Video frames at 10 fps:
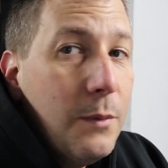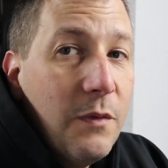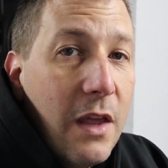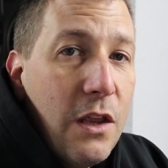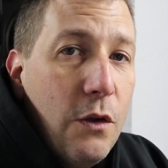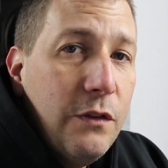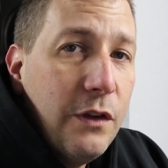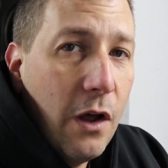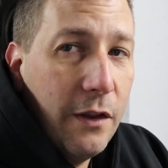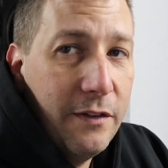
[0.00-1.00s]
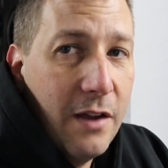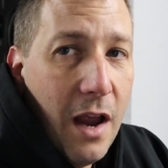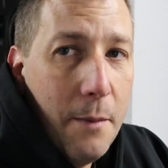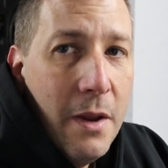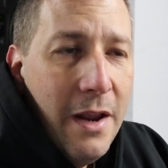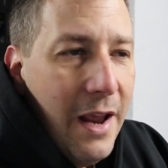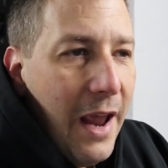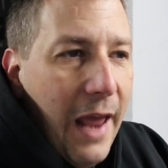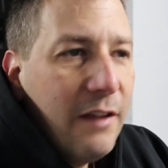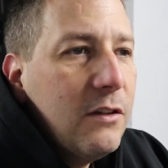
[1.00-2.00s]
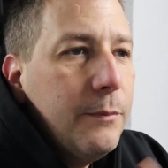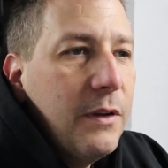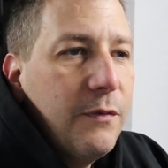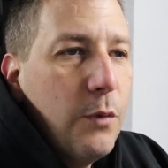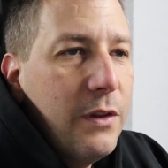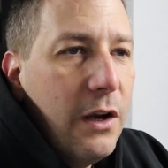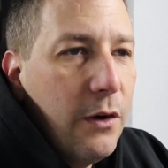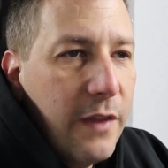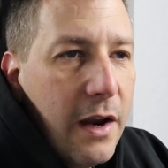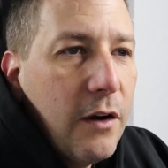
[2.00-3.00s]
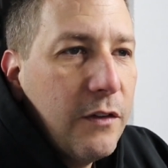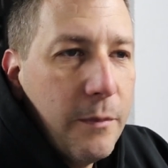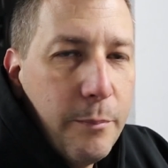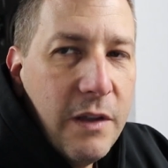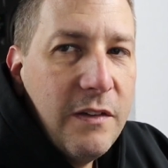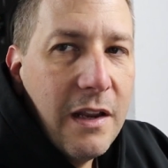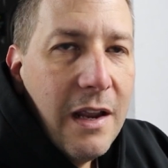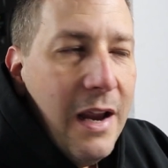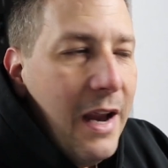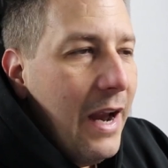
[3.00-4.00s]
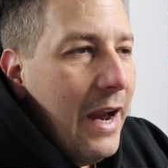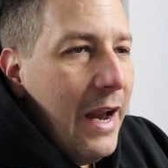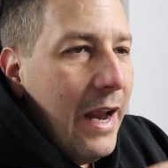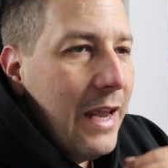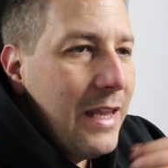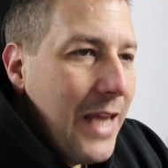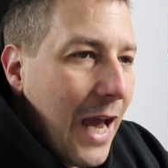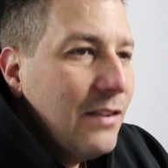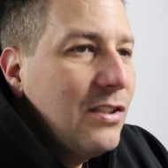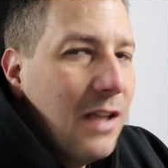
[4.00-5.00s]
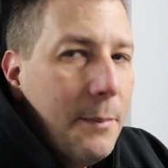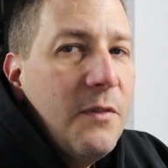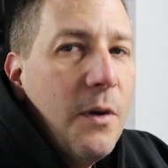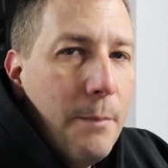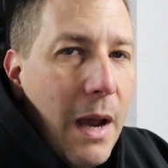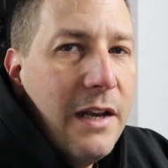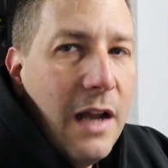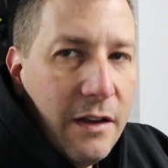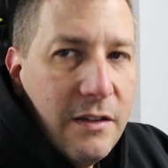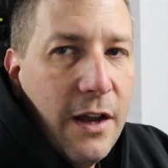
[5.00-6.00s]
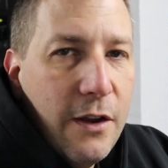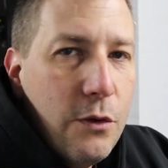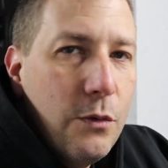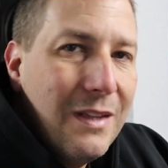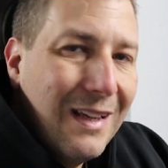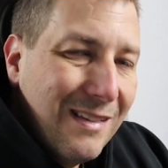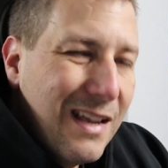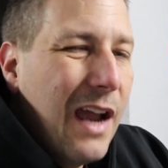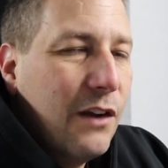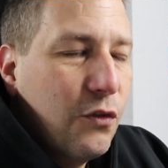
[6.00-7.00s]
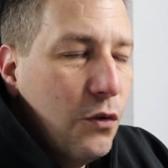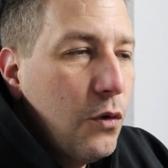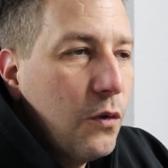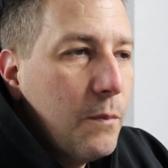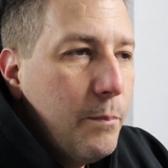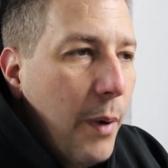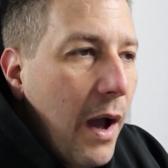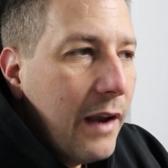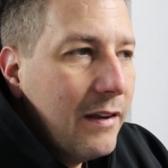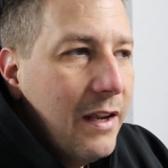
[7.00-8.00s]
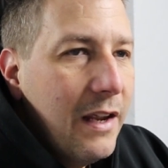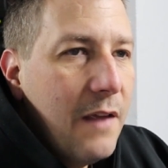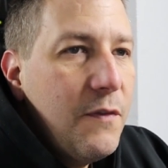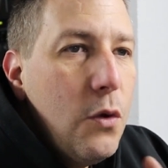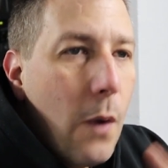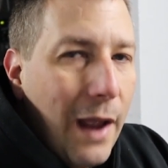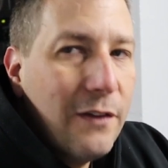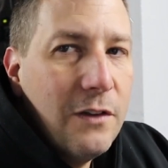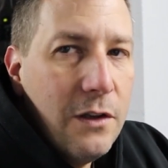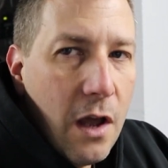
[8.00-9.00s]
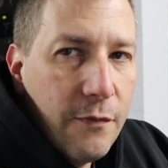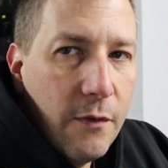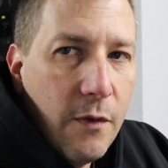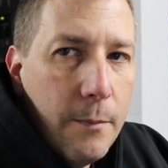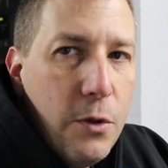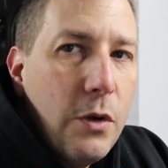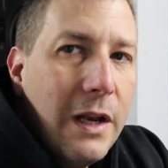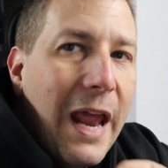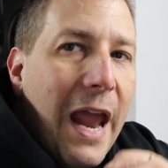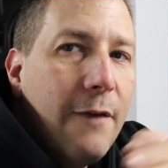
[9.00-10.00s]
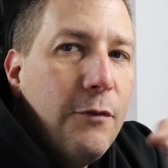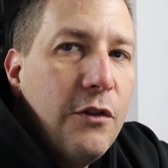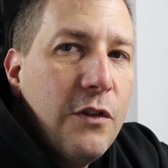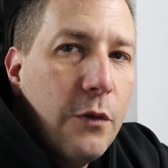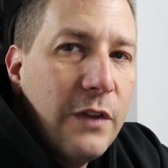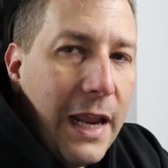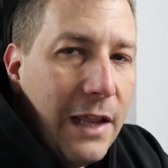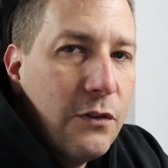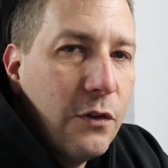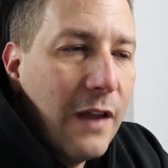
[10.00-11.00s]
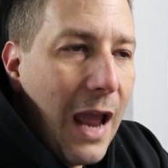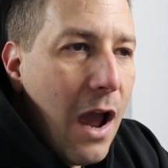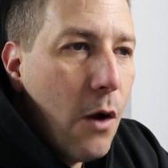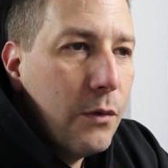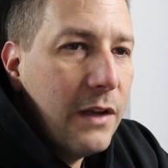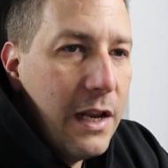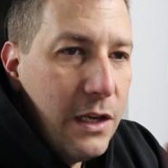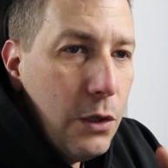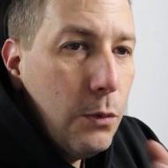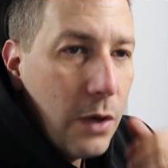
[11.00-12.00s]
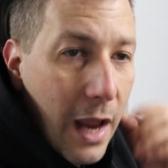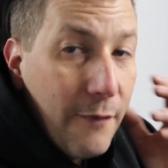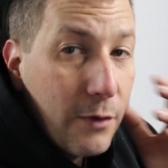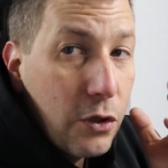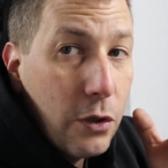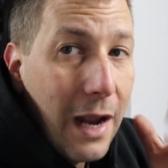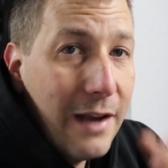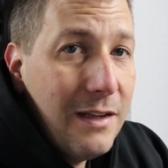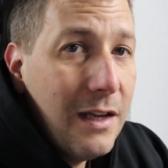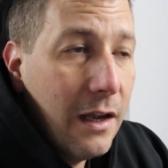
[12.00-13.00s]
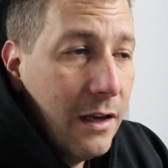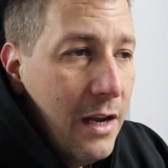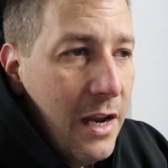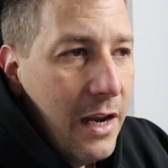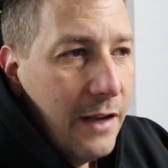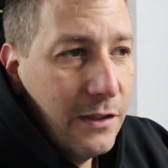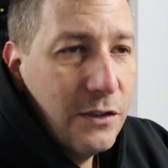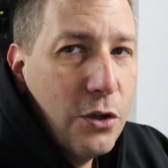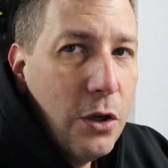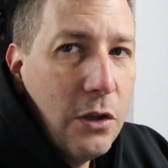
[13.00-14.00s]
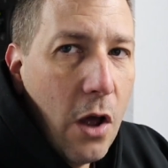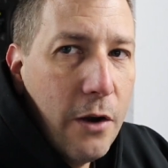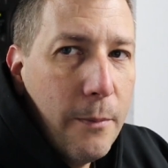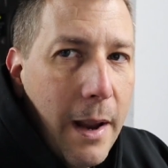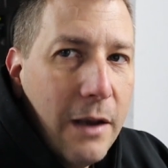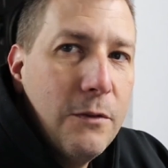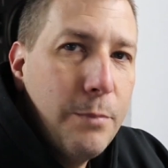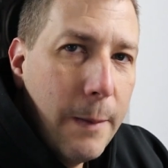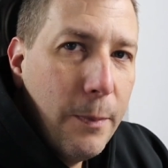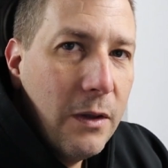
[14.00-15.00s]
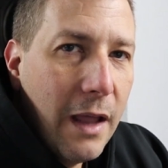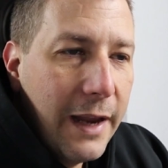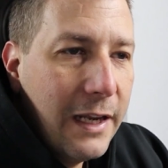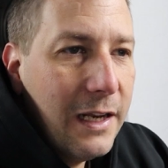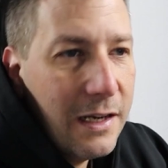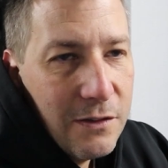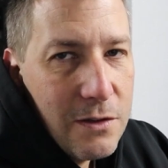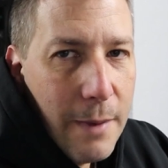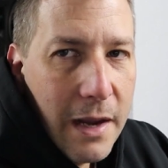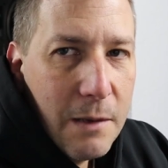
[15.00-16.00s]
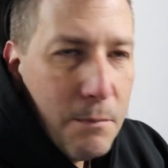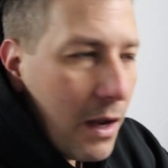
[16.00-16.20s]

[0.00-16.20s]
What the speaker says: them if they use it all the time. Ask them if when they're there, is it busy? Yes, some of them might not tell you the exact truth, but if you ask enough of them, you can average those answers out and you will have a good idea. Is this a good laundromat? Do people like it? And is it making